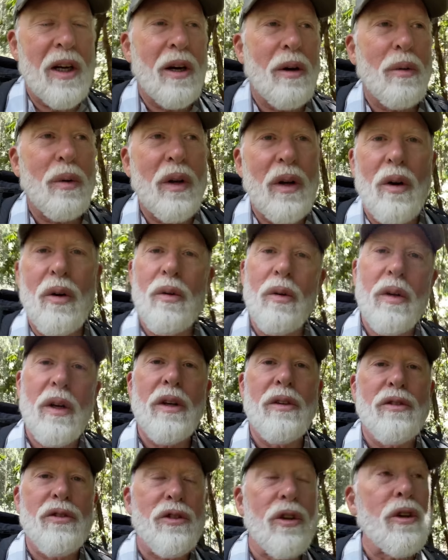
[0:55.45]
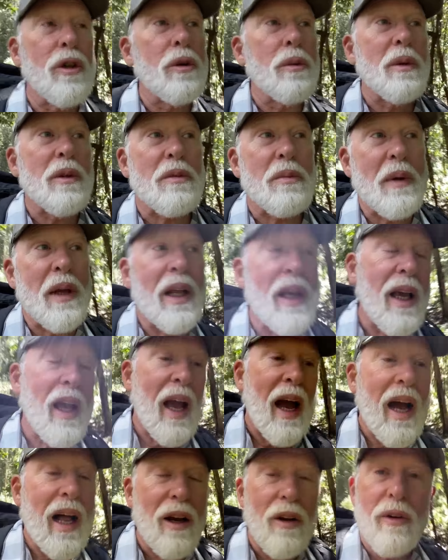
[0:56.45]
we don't consume as many
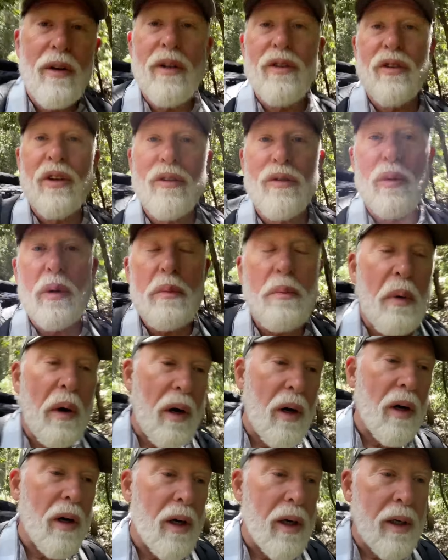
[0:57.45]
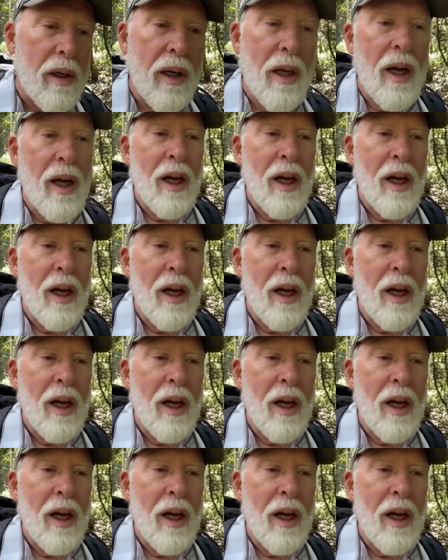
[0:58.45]
calories as we burn,